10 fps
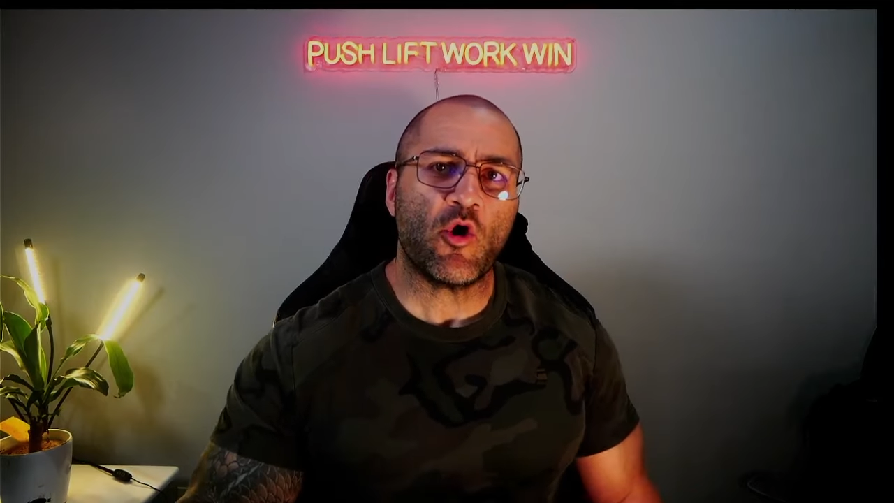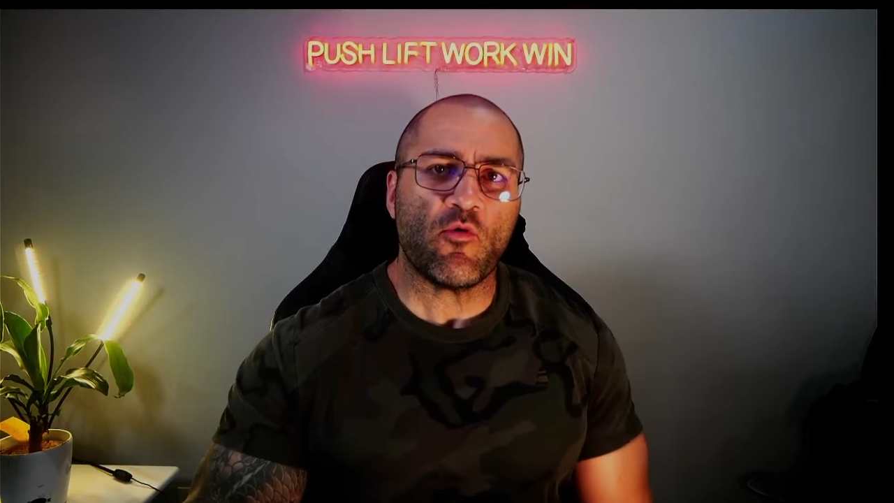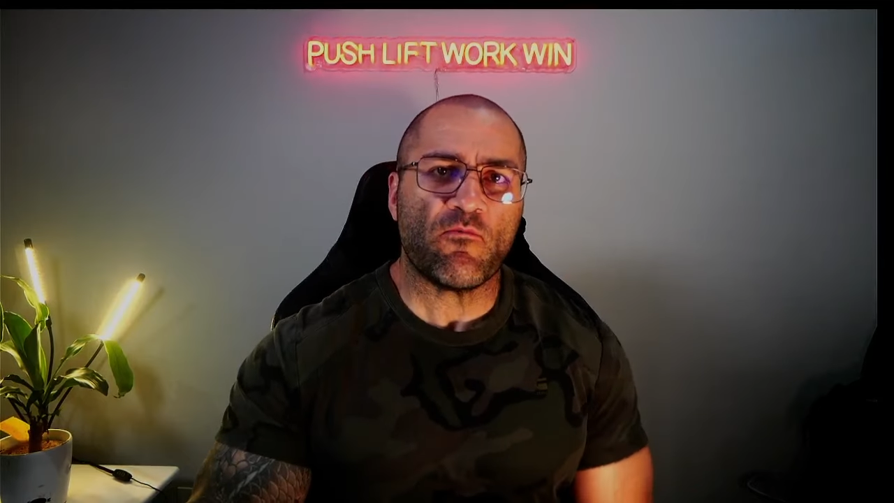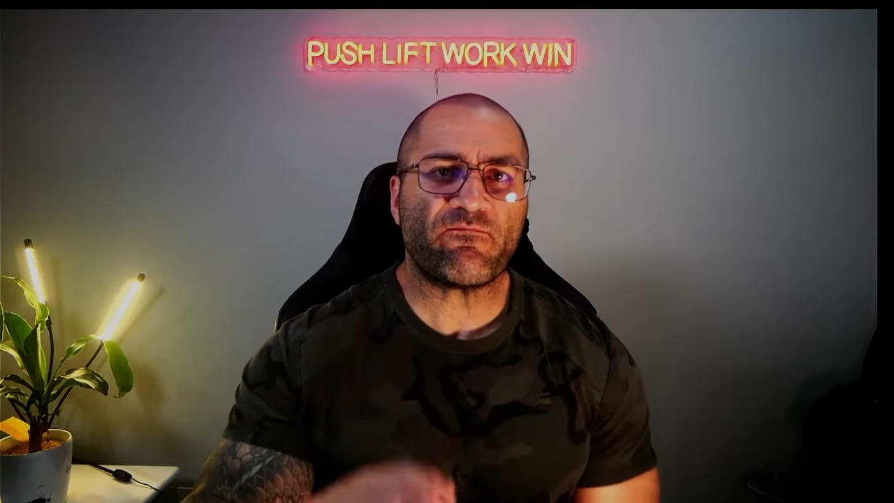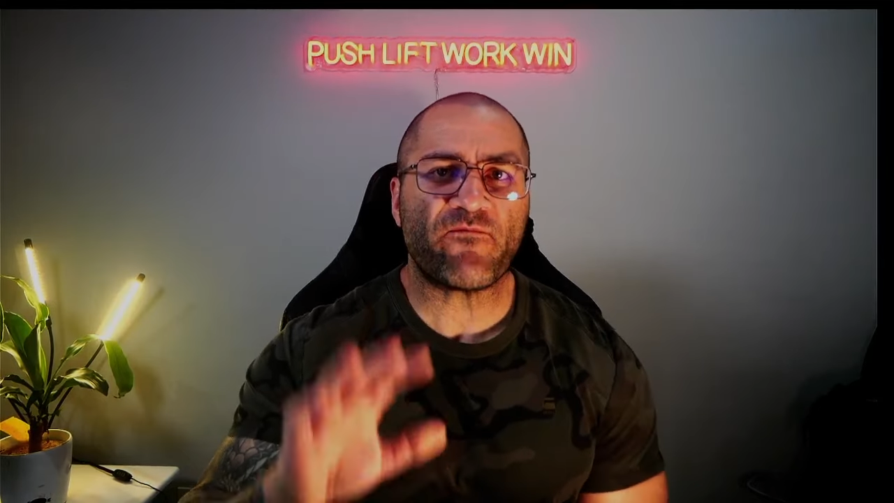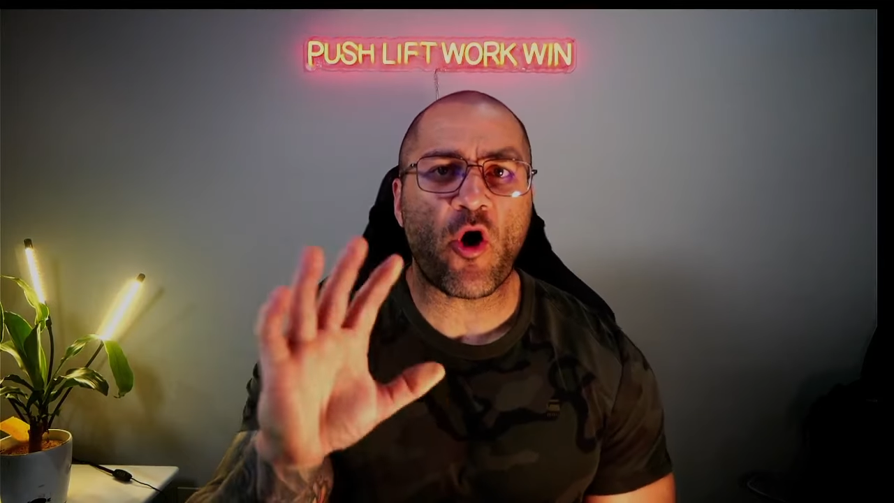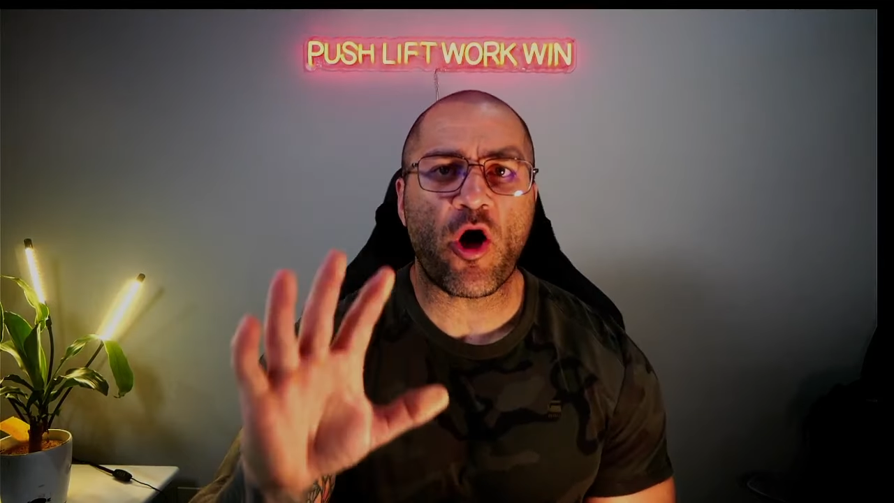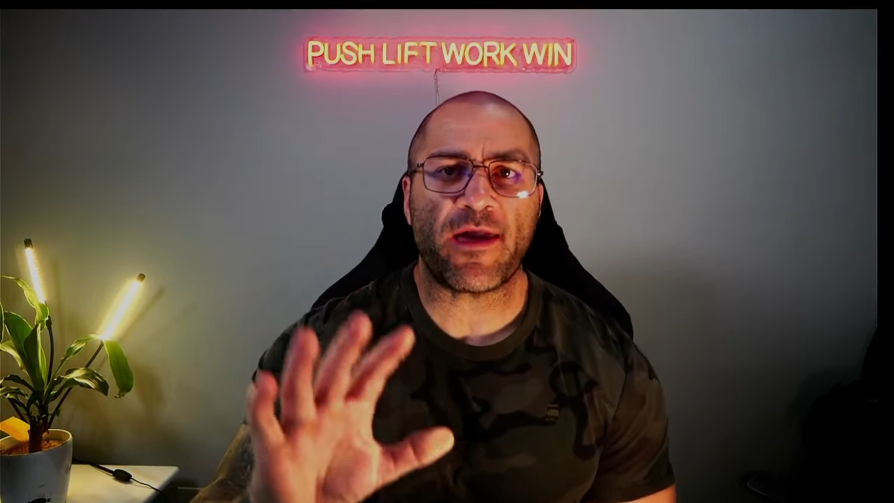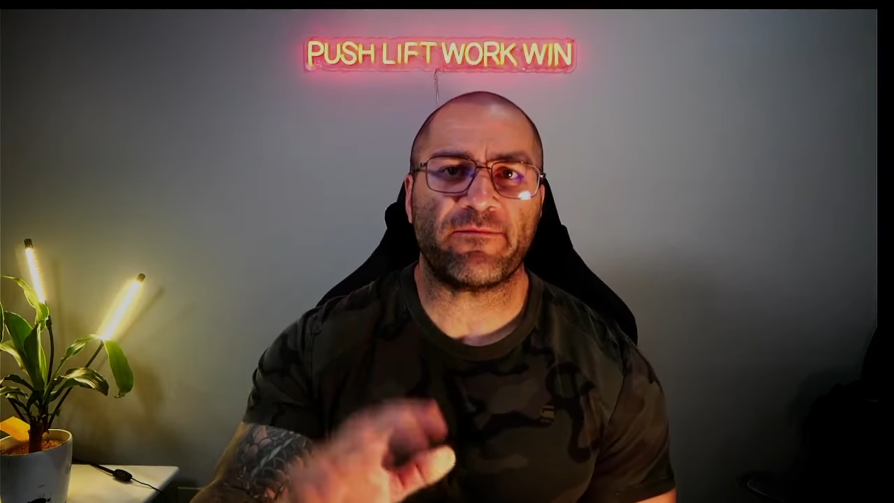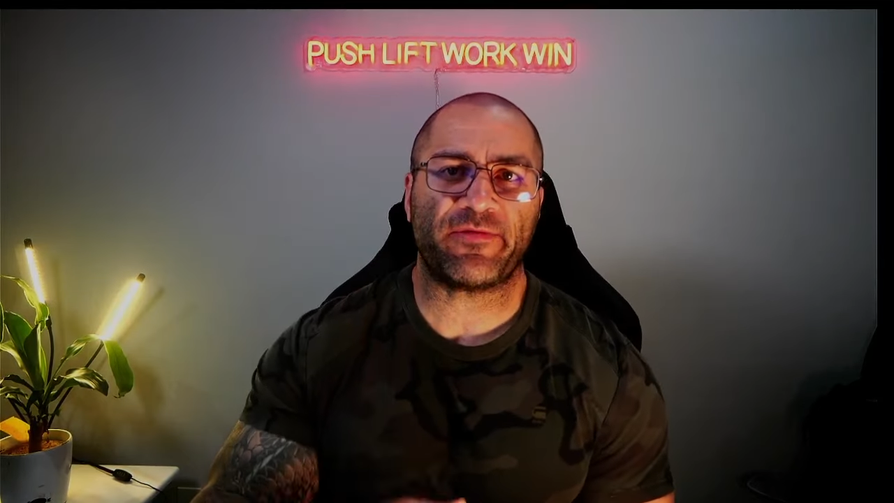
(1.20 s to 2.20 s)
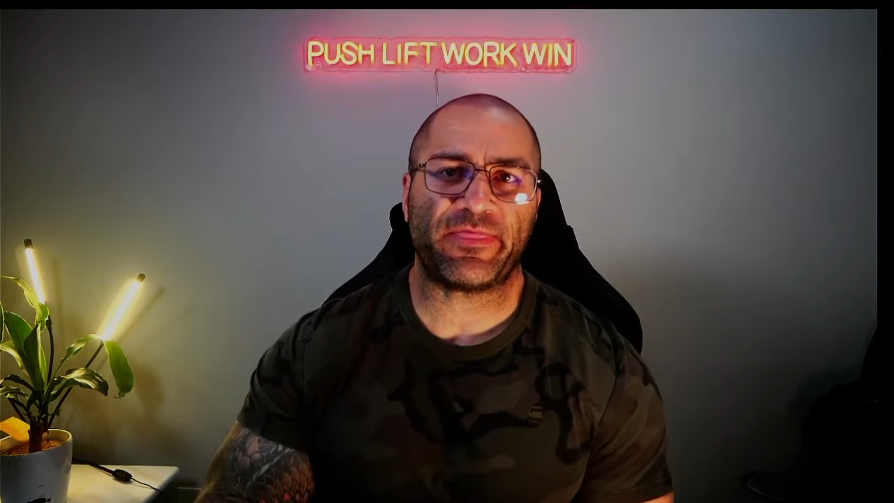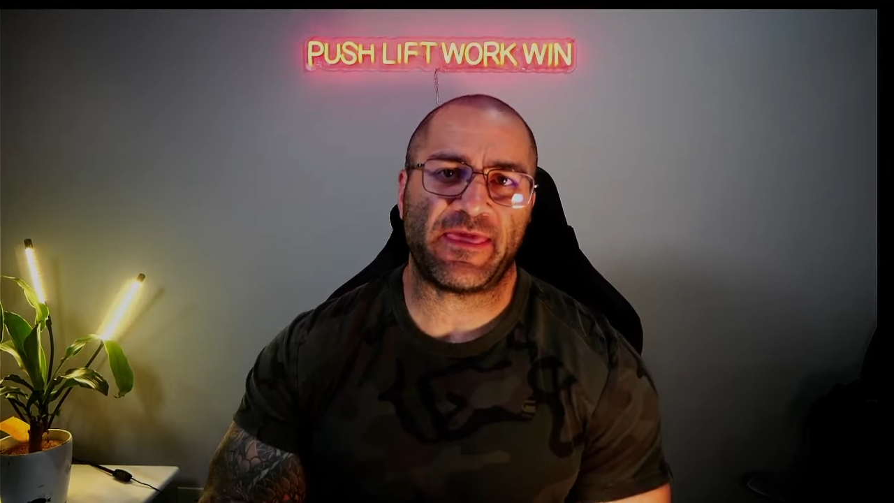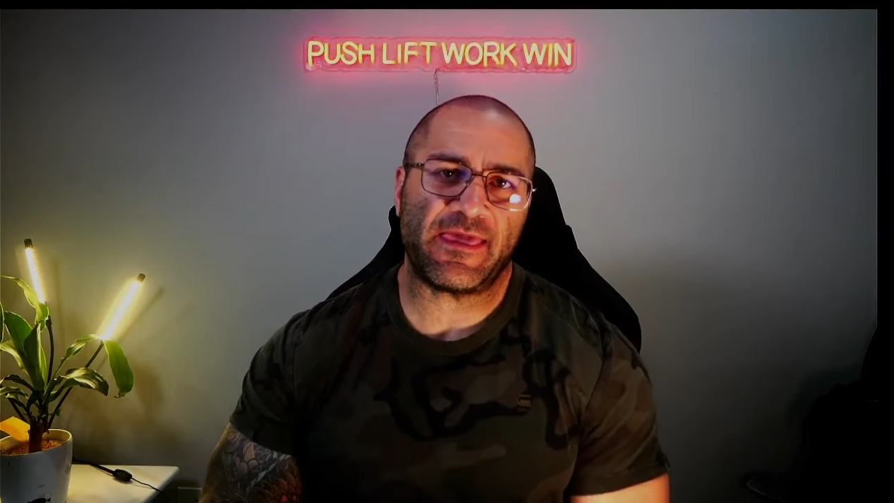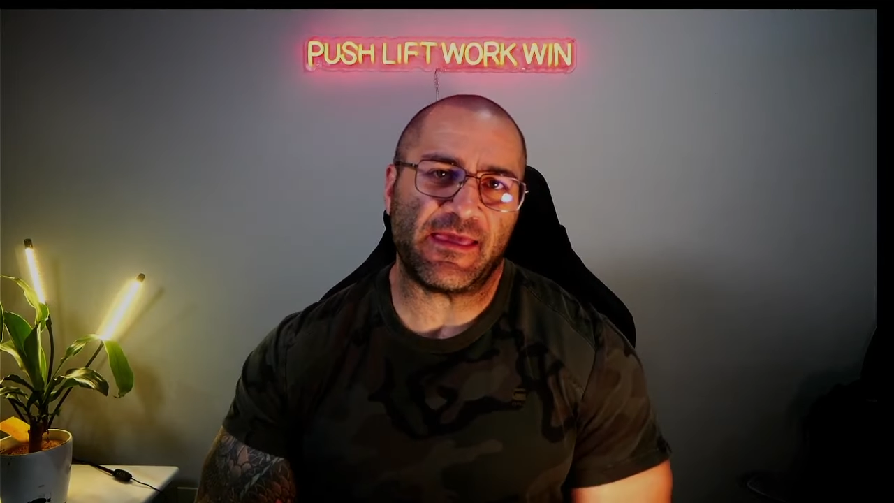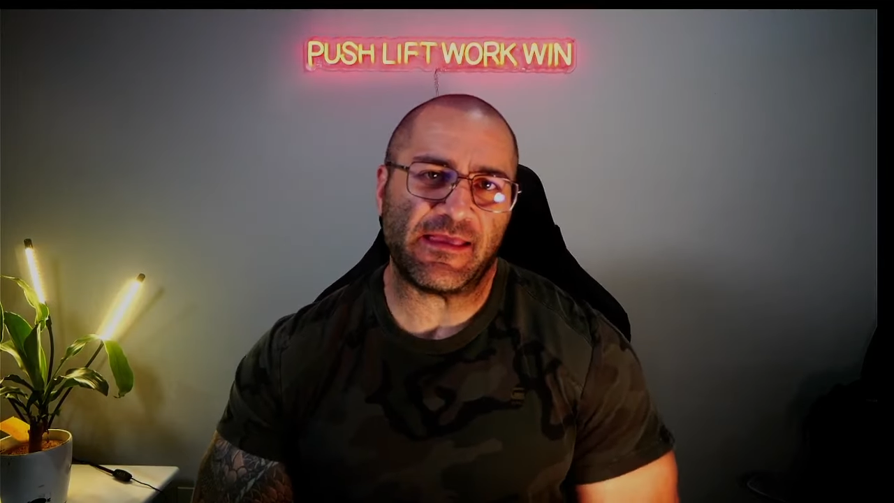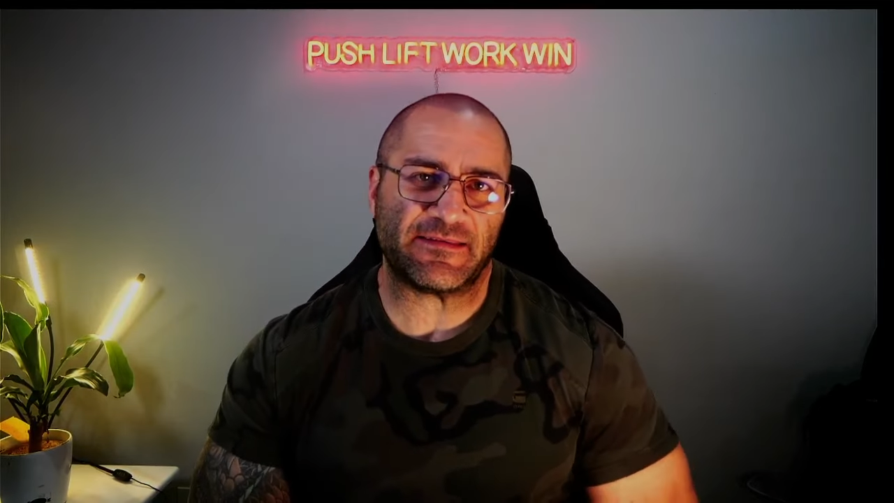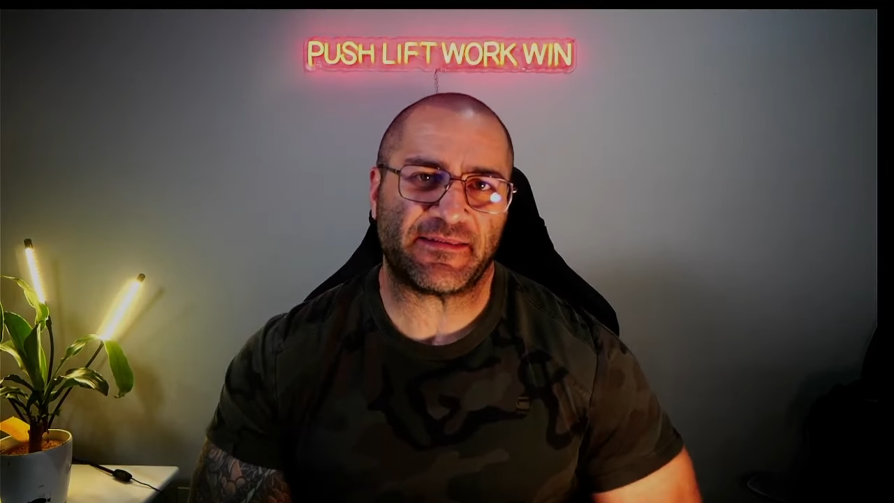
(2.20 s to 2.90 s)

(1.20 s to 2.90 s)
five things that